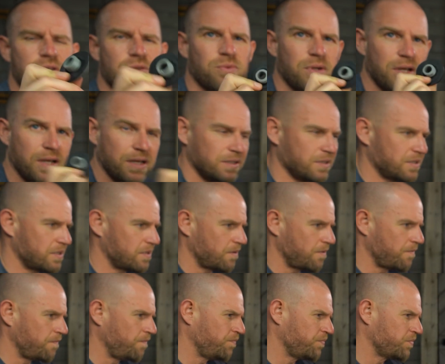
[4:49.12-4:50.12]
threads
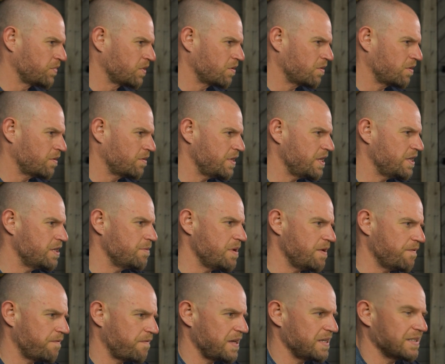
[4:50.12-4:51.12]
need to be
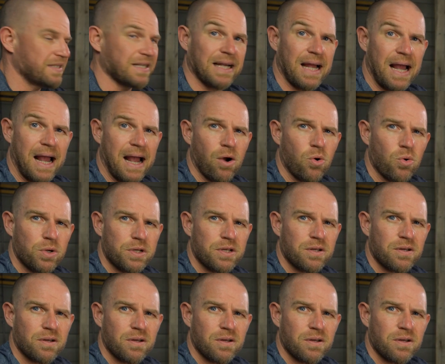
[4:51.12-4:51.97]
facing out